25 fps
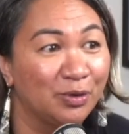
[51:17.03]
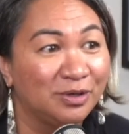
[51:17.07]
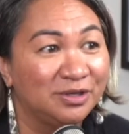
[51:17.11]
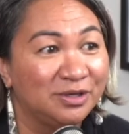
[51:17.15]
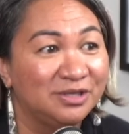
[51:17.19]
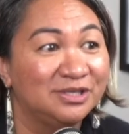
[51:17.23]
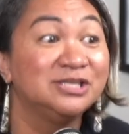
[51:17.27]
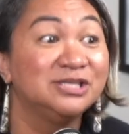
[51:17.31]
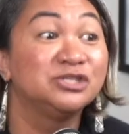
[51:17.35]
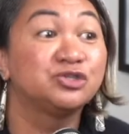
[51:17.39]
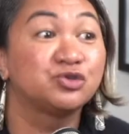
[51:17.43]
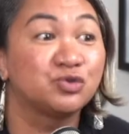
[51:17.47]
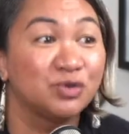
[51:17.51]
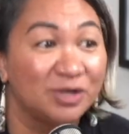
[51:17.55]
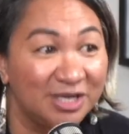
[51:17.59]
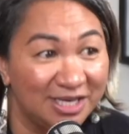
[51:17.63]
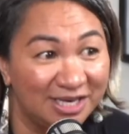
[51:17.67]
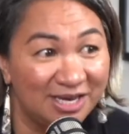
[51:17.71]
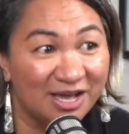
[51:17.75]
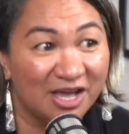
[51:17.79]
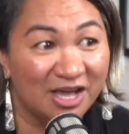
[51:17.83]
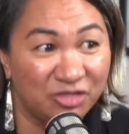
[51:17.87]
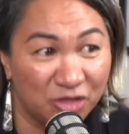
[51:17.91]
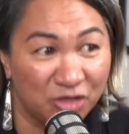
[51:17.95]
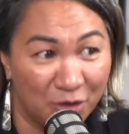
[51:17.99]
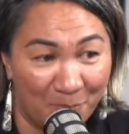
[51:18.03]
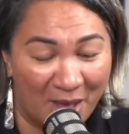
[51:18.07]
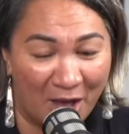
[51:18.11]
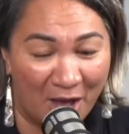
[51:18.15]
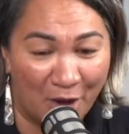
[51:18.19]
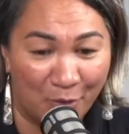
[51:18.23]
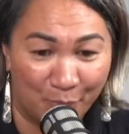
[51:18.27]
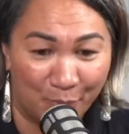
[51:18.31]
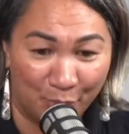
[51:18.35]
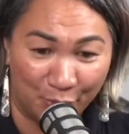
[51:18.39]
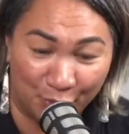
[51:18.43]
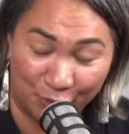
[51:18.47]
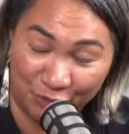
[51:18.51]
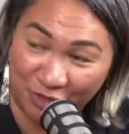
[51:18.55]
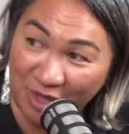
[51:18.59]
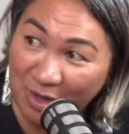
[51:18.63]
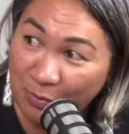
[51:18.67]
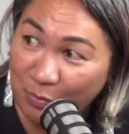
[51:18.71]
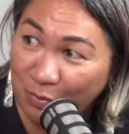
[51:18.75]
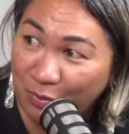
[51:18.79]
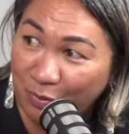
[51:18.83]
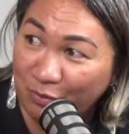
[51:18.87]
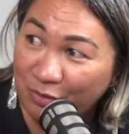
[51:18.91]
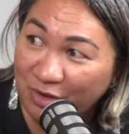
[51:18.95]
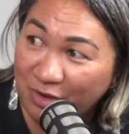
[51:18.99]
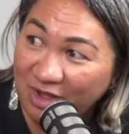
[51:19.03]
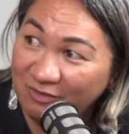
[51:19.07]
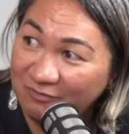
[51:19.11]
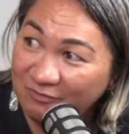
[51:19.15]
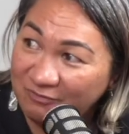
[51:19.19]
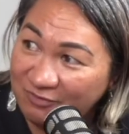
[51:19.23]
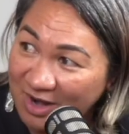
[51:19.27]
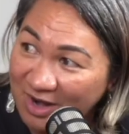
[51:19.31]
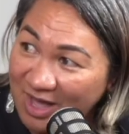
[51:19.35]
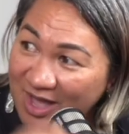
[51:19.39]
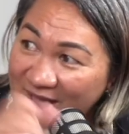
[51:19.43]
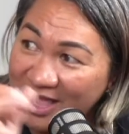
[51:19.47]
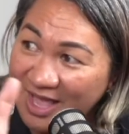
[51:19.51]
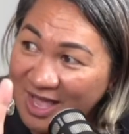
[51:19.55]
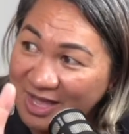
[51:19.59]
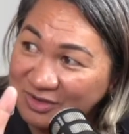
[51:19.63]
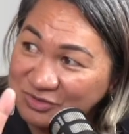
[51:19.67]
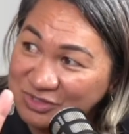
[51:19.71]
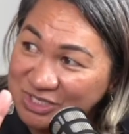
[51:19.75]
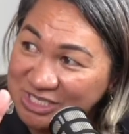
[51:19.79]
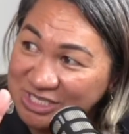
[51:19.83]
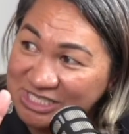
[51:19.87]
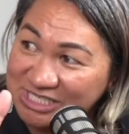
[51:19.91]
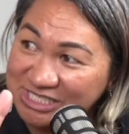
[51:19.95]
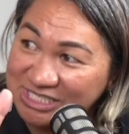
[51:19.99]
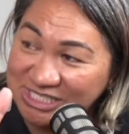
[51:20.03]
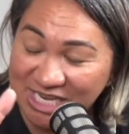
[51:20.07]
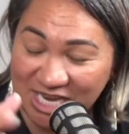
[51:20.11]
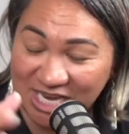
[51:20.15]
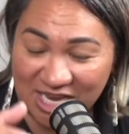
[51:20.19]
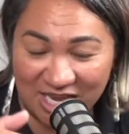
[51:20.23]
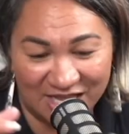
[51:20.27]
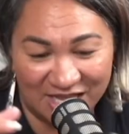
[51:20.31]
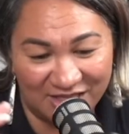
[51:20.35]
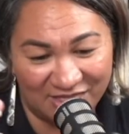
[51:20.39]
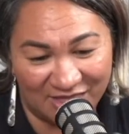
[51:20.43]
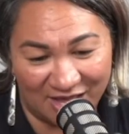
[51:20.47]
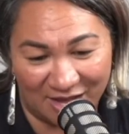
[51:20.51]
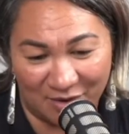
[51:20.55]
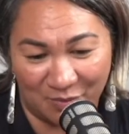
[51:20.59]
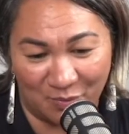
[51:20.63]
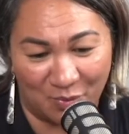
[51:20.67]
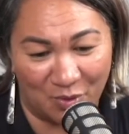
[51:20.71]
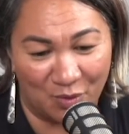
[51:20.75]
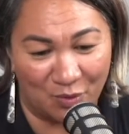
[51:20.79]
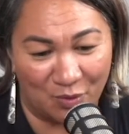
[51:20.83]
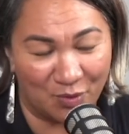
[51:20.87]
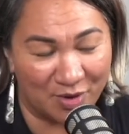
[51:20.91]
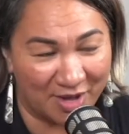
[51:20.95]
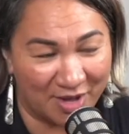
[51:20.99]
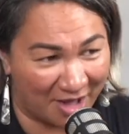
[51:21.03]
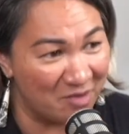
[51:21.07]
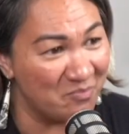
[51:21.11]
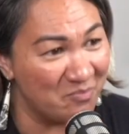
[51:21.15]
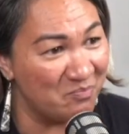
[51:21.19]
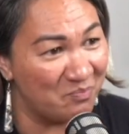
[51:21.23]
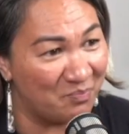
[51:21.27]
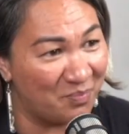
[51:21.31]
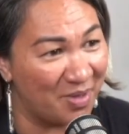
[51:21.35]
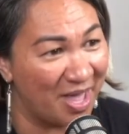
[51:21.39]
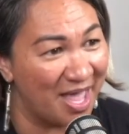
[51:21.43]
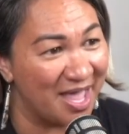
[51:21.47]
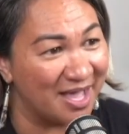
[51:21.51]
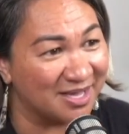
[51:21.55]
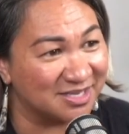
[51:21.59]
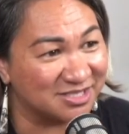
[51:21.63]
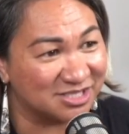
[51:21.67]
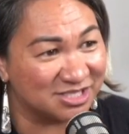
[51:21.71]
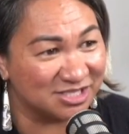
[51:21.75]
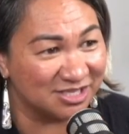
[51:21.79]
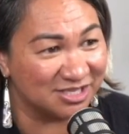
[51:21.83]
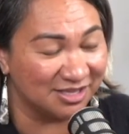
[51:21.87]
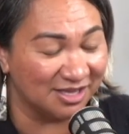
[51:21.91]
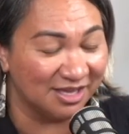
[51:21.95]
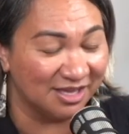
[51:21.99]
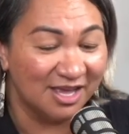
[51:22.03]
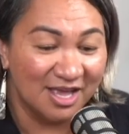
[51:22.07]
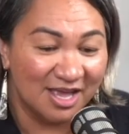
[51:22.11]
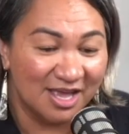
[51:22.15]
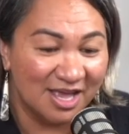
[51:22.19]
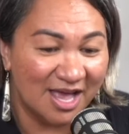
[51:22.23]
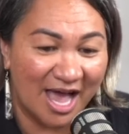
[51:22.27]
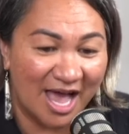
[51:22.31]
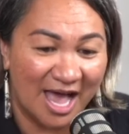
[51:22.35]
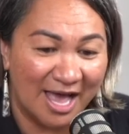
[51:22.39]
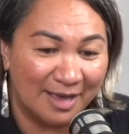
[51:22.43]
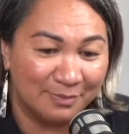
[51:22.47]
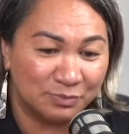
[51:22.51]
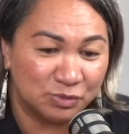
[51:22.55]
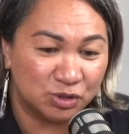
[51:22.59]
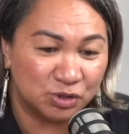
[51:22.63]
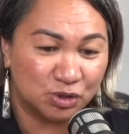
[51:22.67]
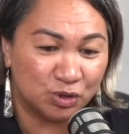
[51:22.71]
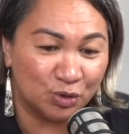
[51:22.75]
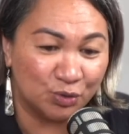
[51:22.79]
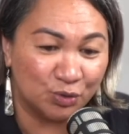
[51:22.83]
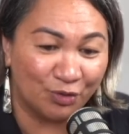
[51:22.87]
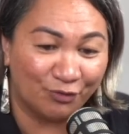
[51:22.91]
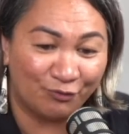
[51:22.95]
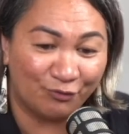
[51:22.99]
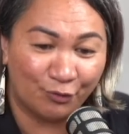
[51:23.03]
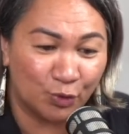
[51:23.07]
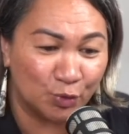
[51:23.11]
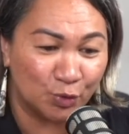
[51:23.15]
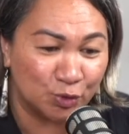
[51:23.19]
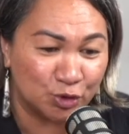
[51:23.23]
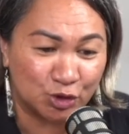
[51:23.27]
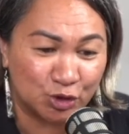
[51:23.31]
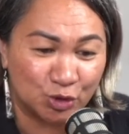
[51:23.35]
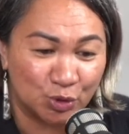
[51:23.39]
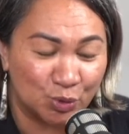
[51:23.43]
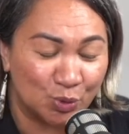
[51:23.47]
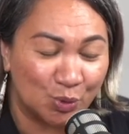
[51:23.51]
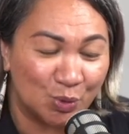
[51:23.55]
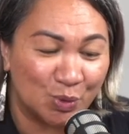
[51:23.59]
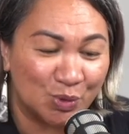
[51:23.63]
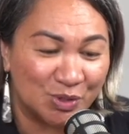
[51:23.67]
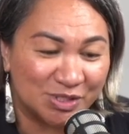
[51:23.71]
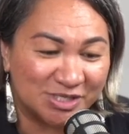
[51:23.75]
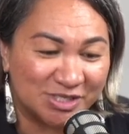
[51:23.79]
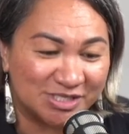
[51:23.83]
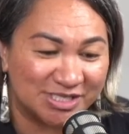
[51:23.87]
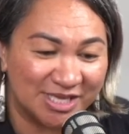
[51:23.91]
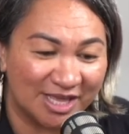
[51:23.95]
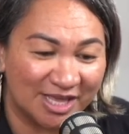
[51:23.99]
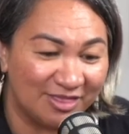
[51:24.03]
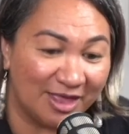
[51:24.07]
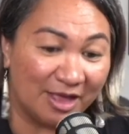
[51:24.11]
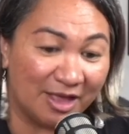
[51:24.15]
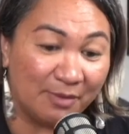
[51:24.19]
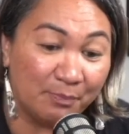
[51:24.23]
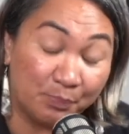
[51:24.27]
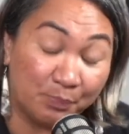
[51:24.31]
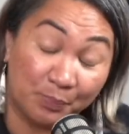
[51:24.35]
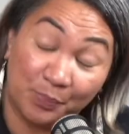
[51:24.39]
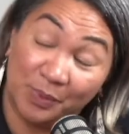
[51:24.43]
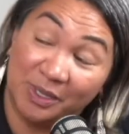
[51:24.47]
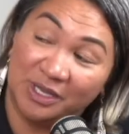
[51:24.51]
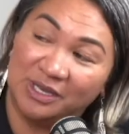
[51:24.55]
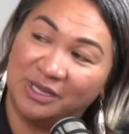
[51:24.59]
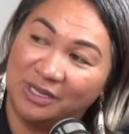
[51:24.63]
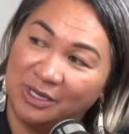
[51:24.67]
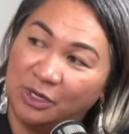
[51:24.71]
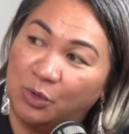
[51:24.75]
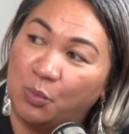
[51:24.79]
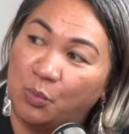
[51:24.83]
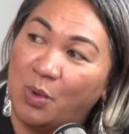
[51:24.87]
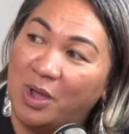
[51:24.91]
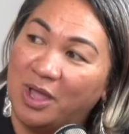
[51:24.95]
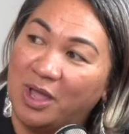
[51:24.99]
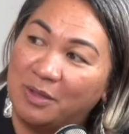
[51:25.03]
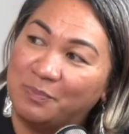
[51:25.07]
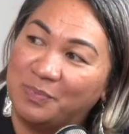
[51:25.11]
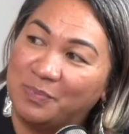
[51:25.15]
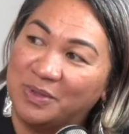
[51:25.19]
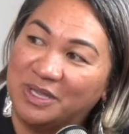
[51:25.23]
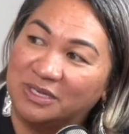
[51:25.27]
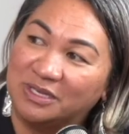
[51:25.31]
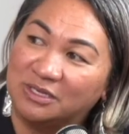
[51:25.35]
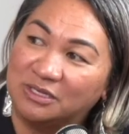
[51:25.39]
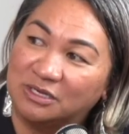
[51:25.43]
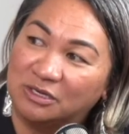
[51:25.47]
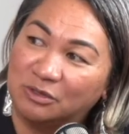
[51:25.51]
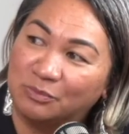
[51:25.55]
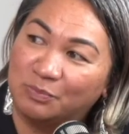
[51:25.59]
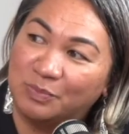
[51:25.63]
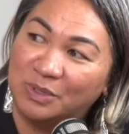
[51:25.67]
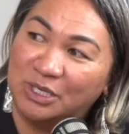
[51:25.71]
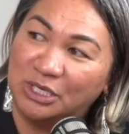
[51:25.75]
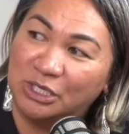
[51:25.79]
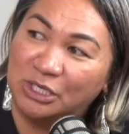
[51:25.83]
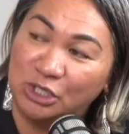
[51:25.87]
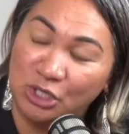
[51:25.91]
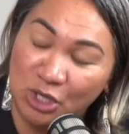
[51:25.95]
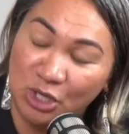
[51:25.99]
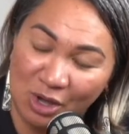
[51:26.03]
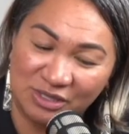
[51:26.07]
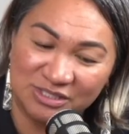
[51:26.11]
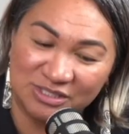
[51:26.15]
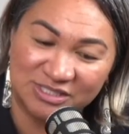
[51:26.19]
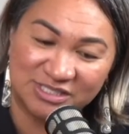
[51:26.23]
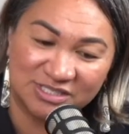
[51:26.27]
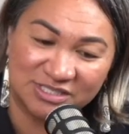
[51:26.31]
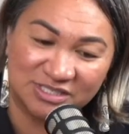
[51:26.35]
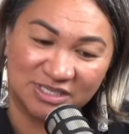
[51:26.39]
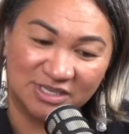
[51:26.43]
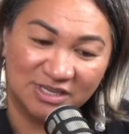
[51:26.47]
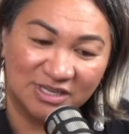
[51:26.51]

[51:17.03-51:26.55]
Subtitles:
Literally like the bellbird, they will fly out to sea, they will come back to the foreshores, and that, but in a way be a little bit lost.